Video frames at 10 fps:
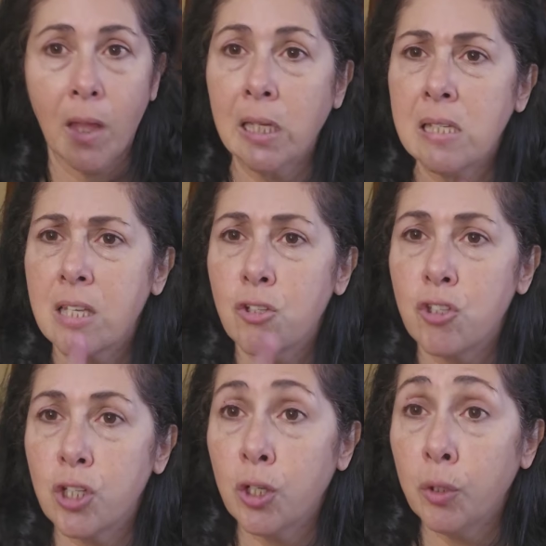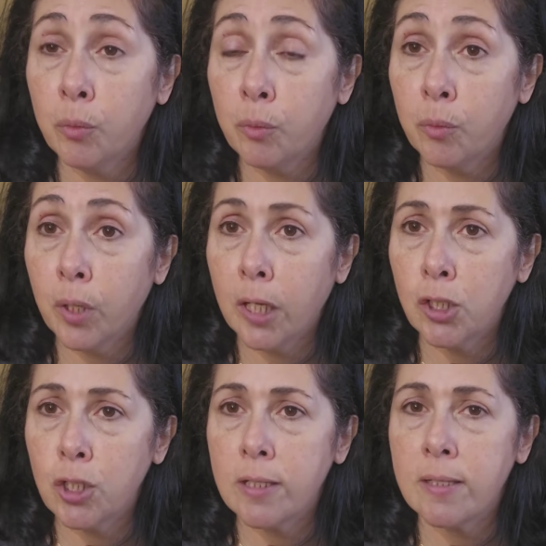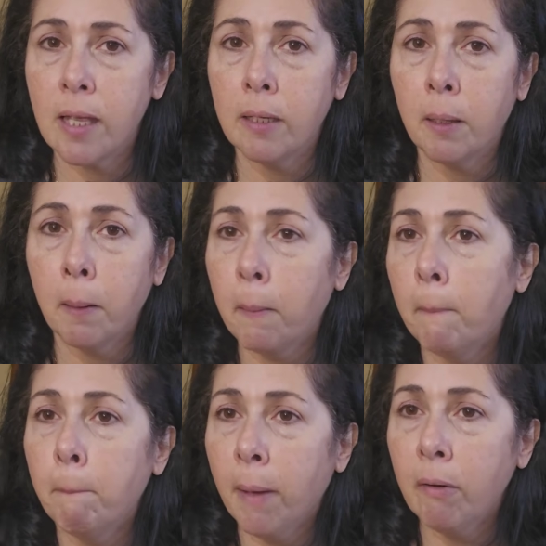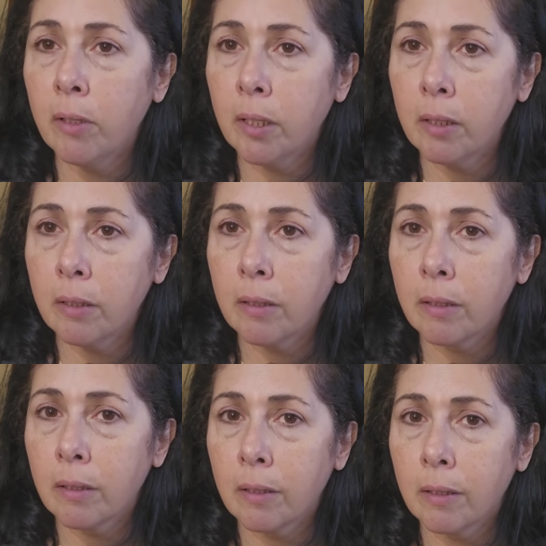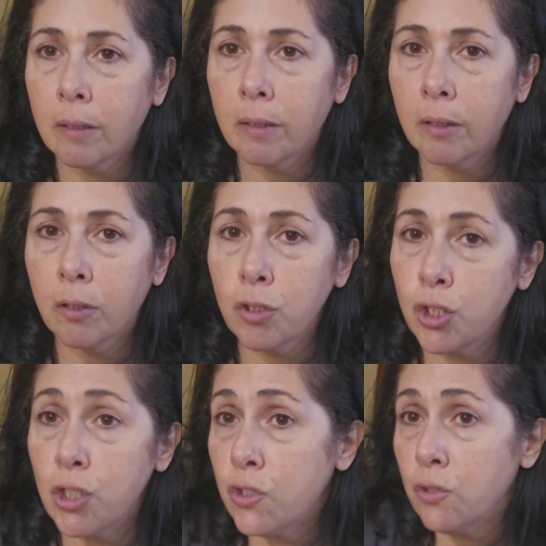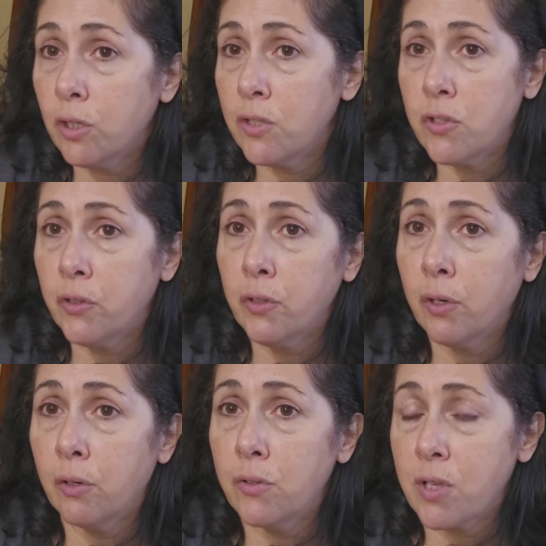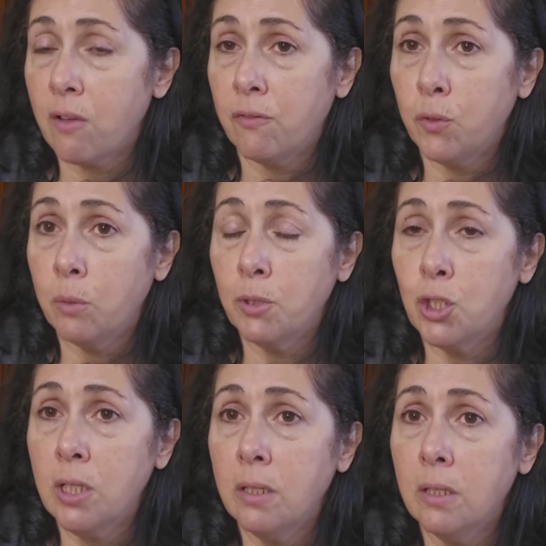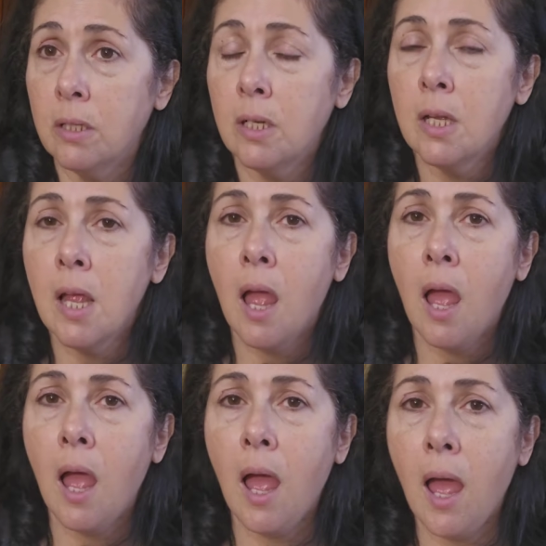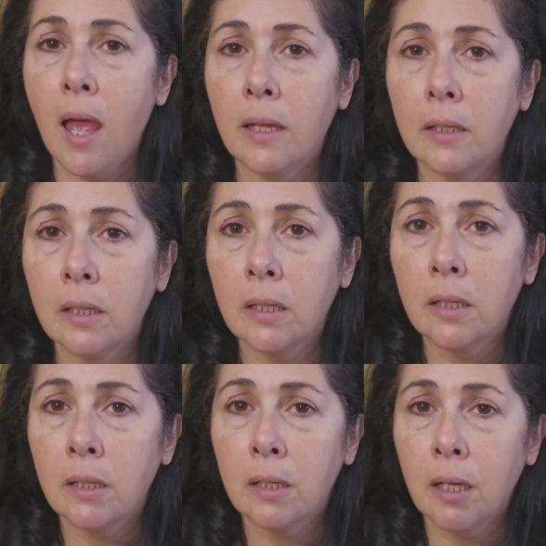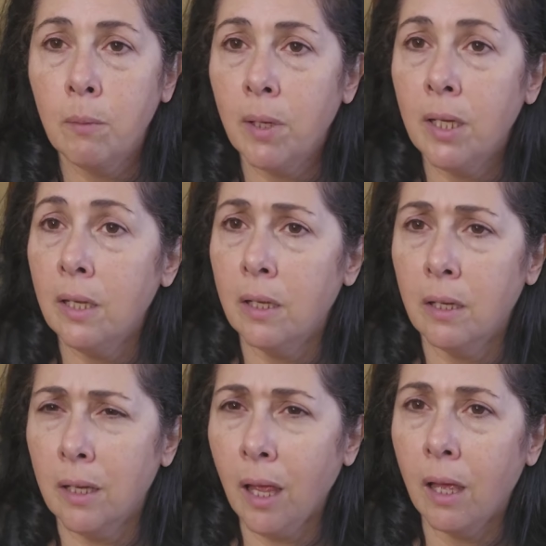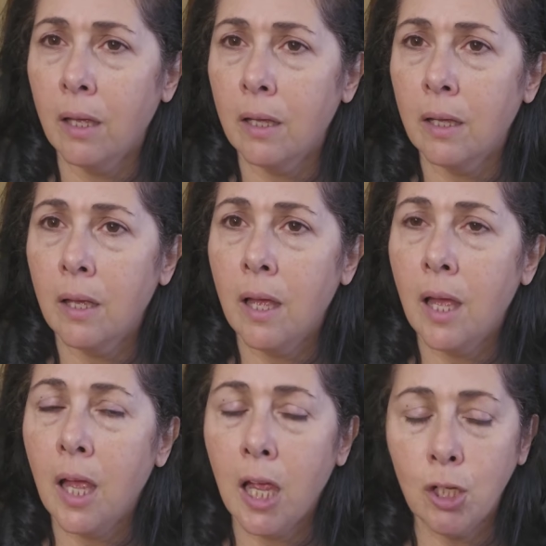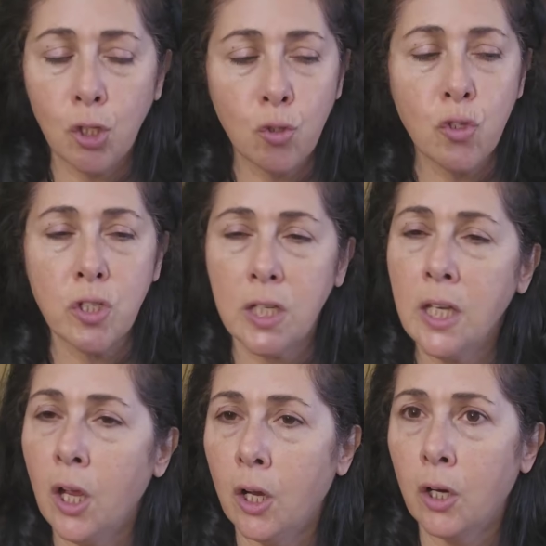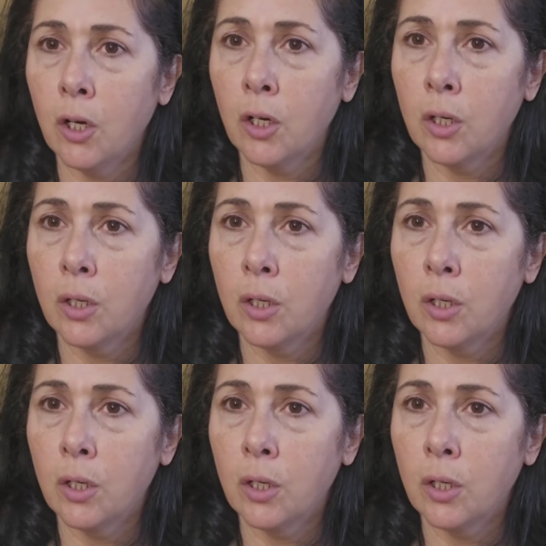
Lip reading: And he said, see who? And she said, Marilyn. Because she still considered herself Norma Jean. And he went, yeah. And you see her,